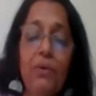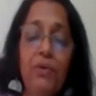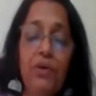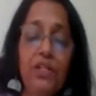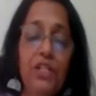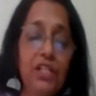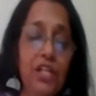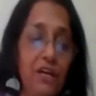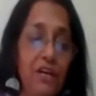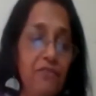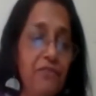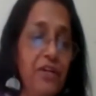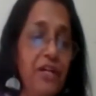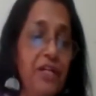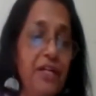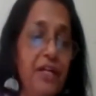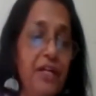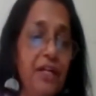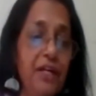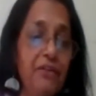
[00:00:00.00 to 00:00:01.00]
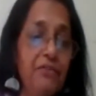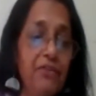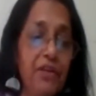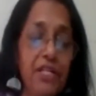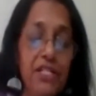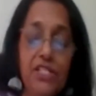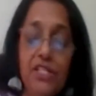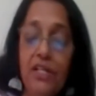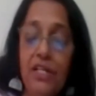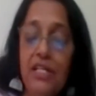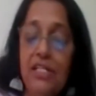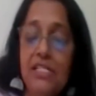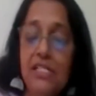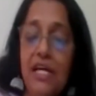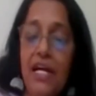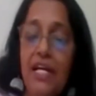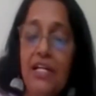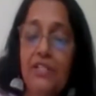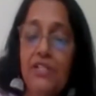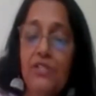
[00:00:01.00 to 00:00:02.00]
would definitely give richer
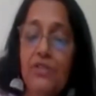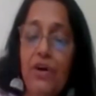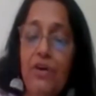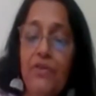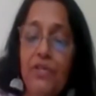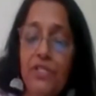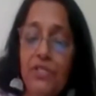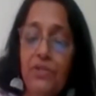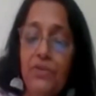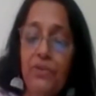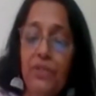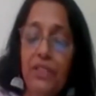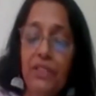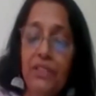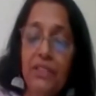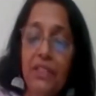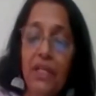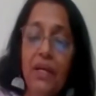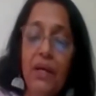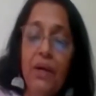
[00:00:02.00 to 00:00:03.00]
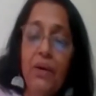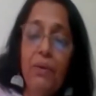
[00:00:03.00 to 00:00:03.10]
insights to our students.